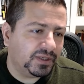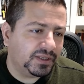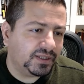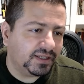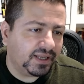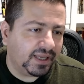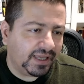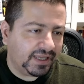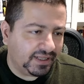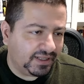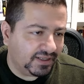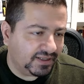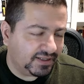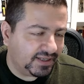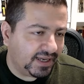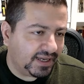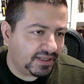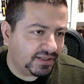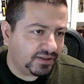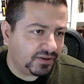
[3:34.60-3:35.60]
wasn't a
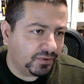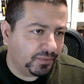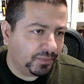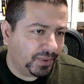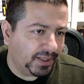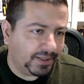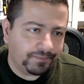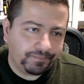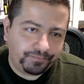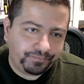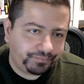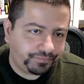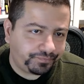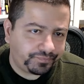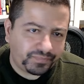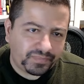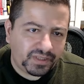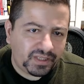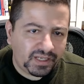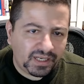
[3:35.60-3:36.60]
disaster, but
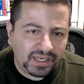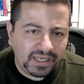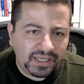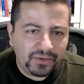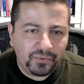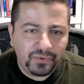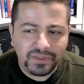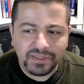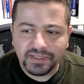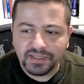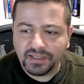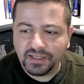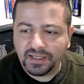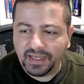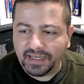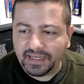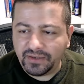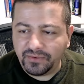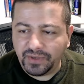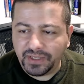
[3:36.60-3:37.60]
it wasn't
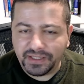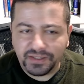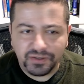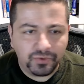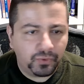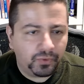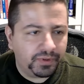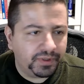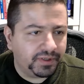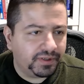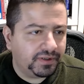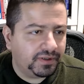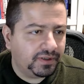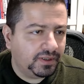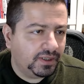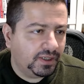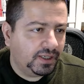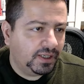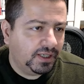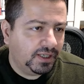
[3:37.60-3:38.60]
a great quarter
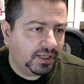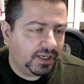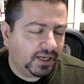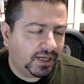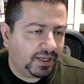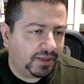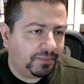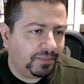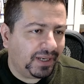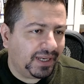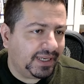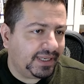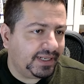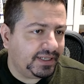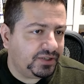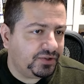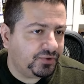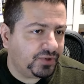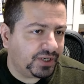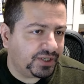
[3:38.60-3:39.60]
uh, by
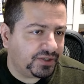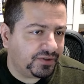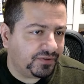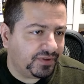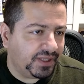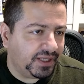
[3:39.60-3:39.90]
any stretch